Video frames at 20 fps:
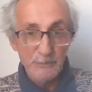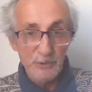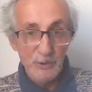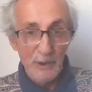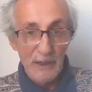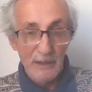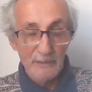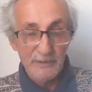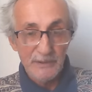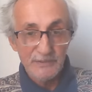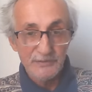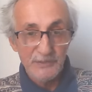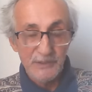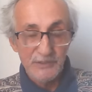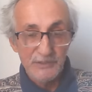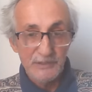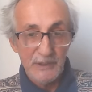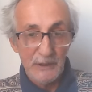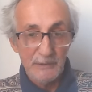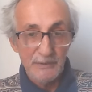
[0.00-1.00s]
to have
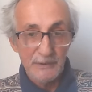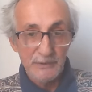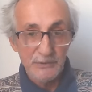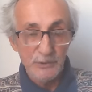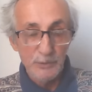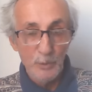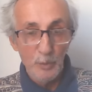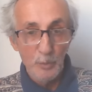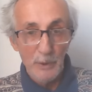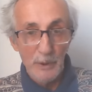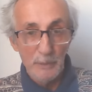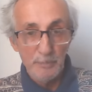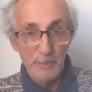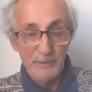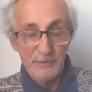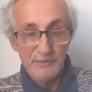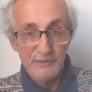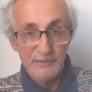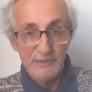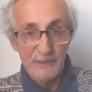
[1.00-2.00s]
discovered new
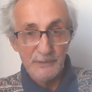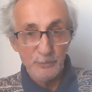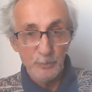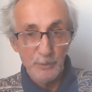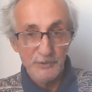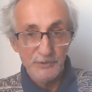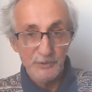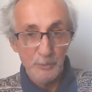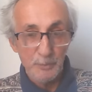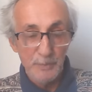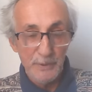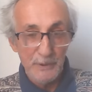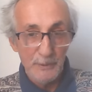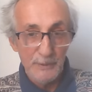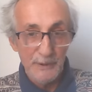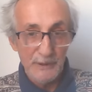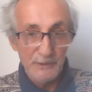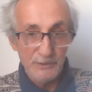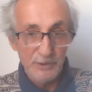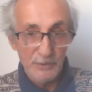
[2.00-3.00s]
weapons that were
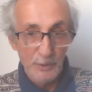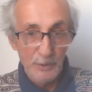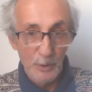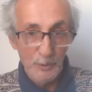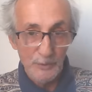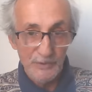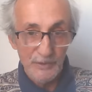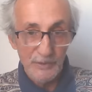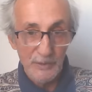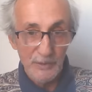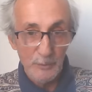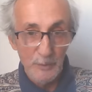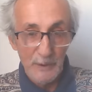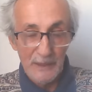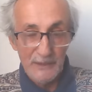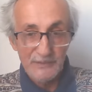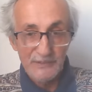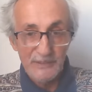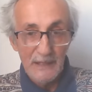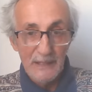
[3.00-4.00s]
superior to those in the
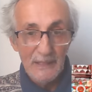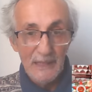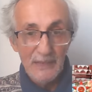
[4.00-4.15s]
West.